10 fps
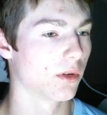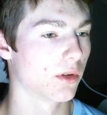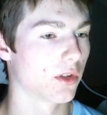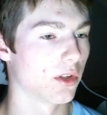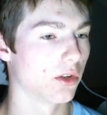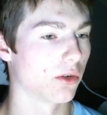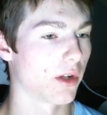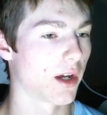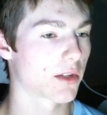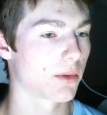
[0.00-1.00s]
see, you're an
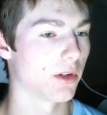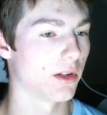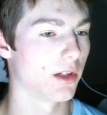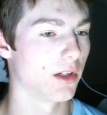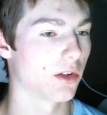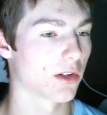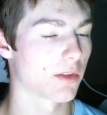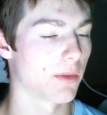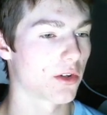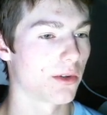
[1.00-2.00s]
expert in teaching the
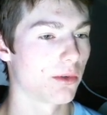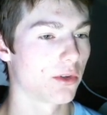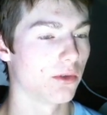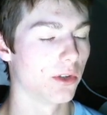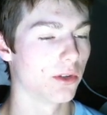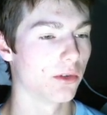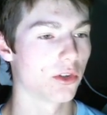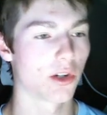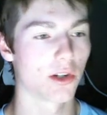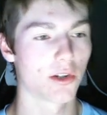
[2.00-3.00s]
Spanish language. You literally
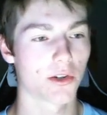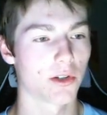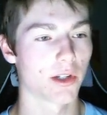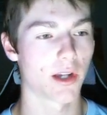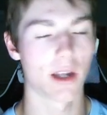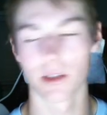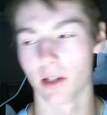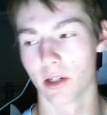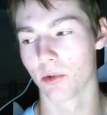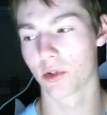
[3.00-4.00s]
just change that to like any
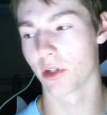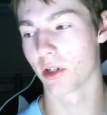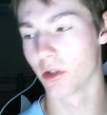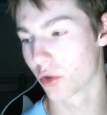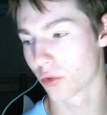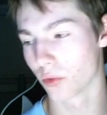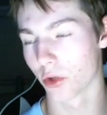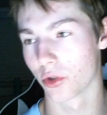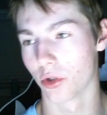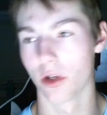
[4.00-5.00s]
language, English,
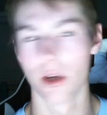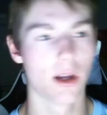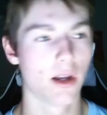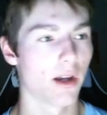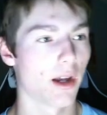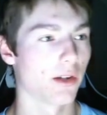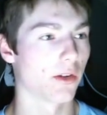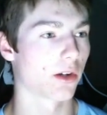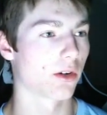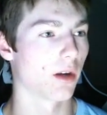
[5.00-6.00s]
Russian, any of
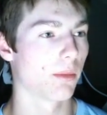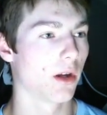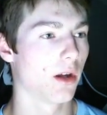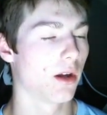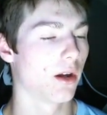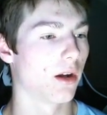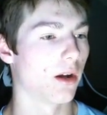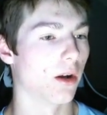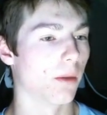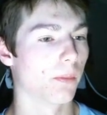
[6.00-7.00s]
that crap.
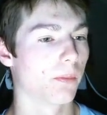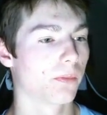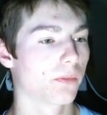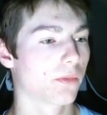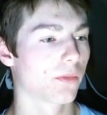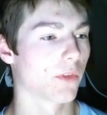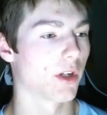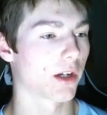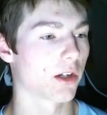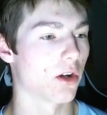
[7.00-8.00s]
Um, and
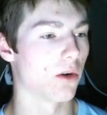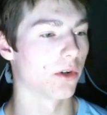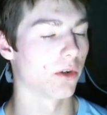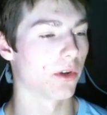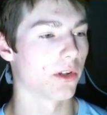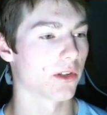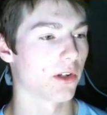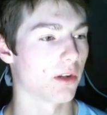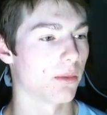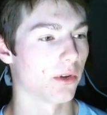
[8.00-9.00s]
I could go into what this
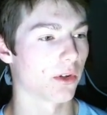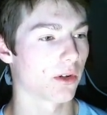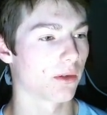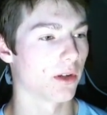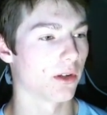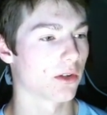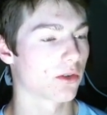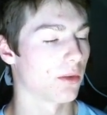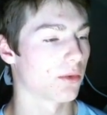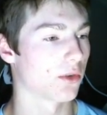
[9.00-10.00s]
is. I'll put in the
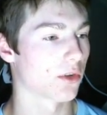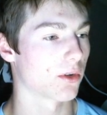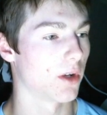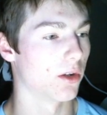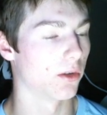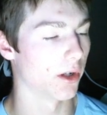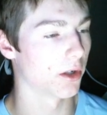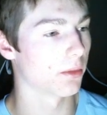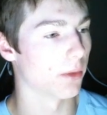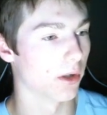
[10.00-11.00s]
description just so I know
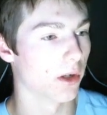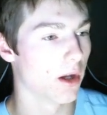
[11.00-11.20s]
later. But